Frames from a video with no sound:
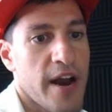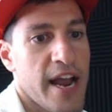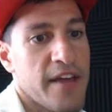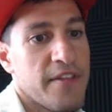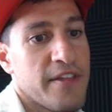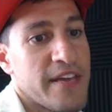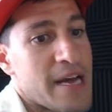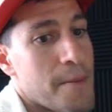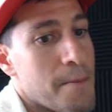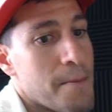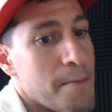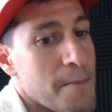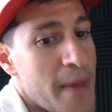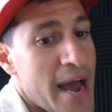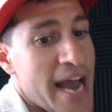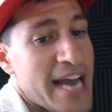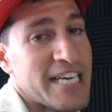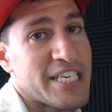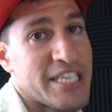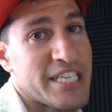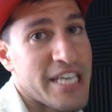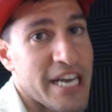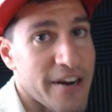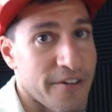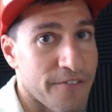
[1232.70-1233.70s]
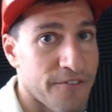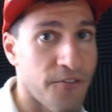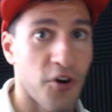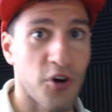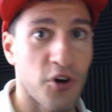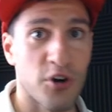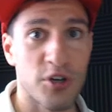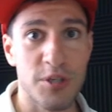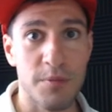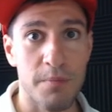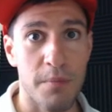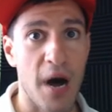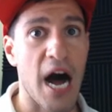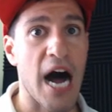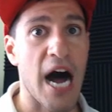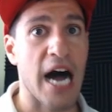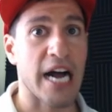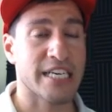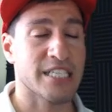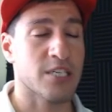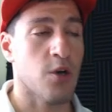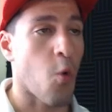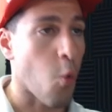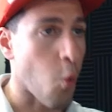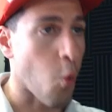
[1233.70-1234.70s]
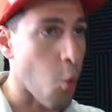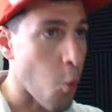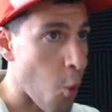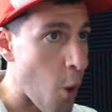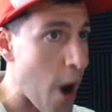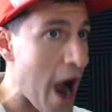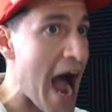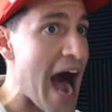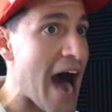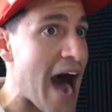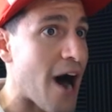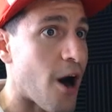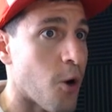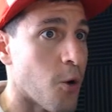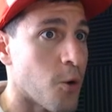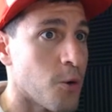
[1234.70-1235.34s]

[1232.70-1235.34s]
and the amazing first box. Wow.